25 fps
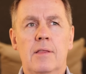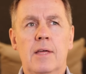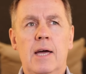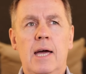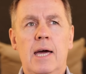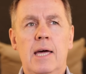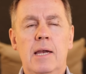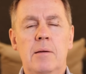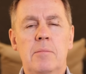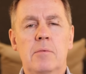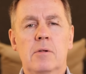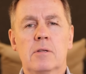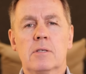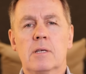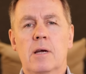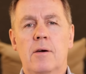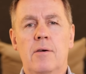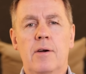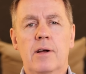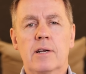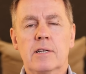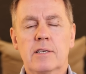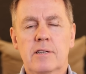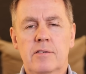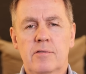The Hannibal
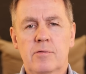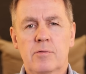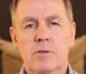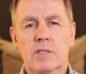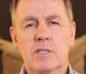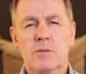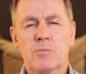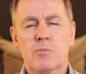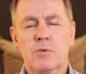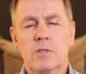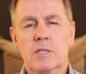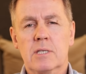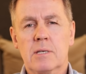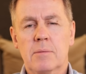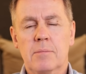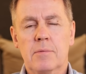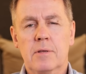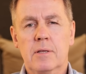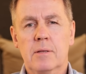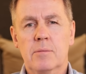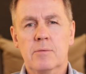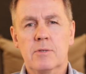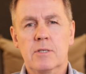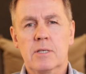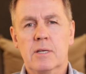Directive, which was
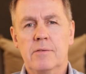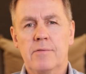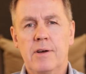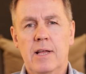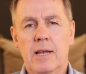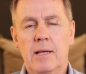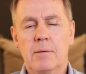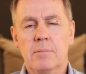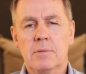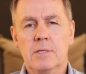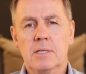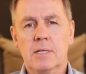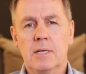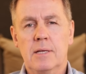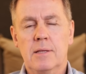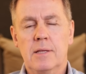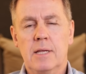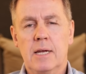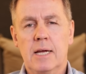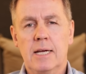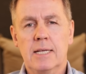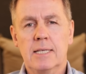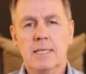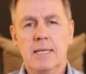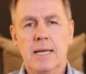something that was developed in the
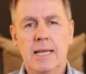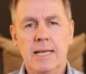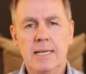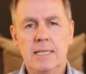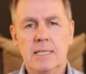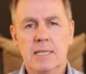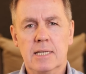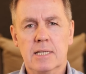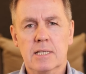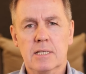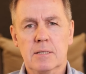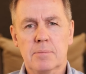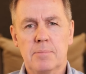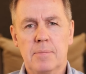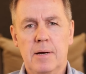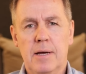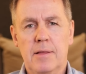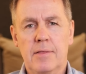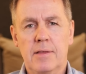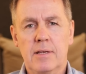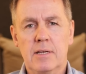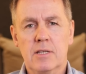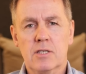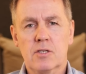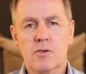1980s by
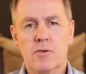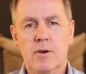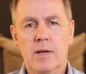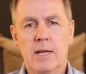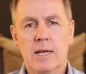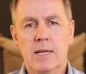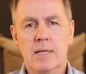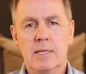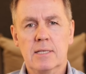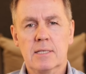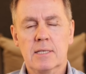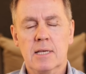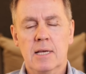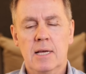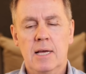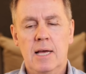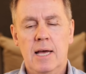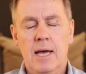the Israelis,